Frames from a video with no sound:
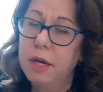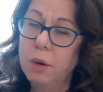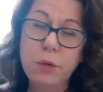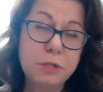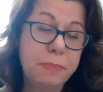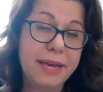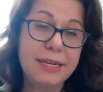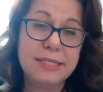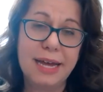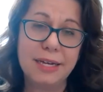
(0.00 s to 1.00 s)
which
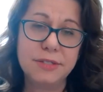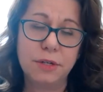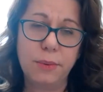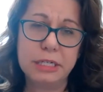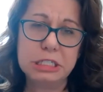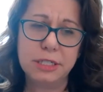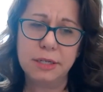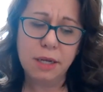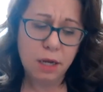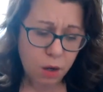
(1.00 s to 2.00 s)
begs to ask the
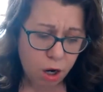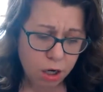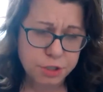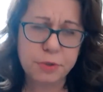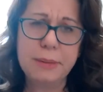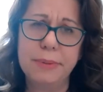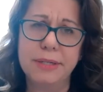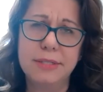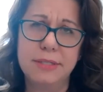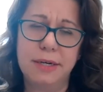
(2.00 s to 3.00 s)
question, are
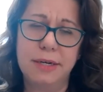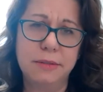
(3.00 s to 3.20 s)
treatments,